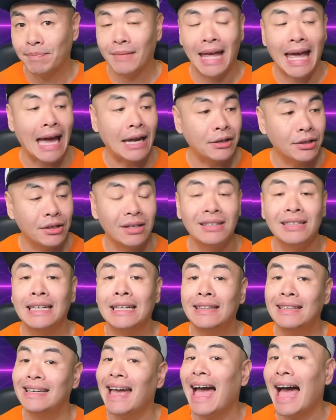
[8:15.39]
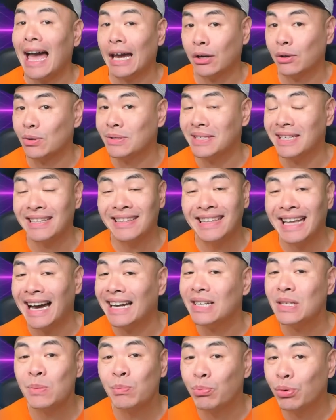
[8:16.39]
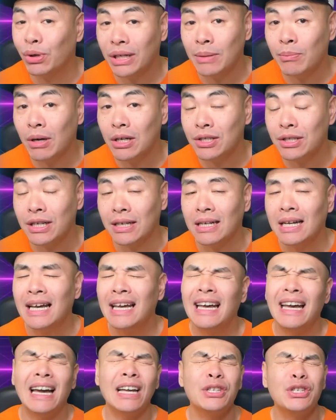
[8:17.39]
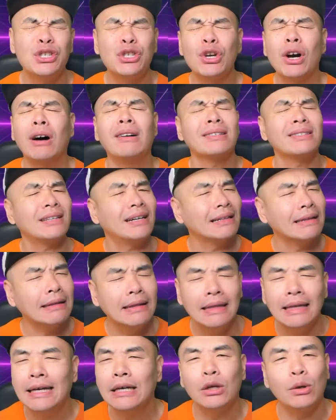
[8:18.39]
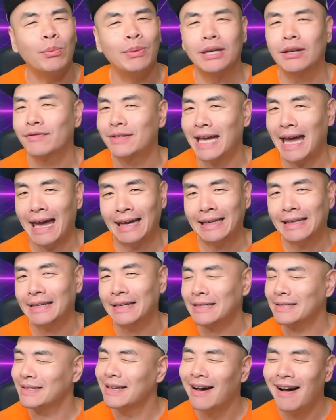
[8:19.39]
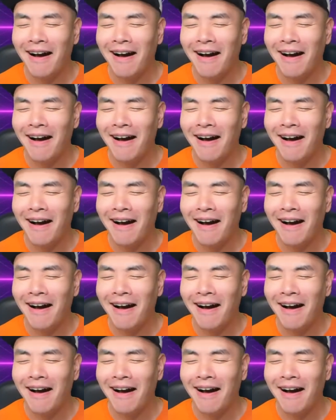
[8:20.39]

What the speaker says: And you're going to need the accuracy. That is pretty much it. And just a little bit of tankiness.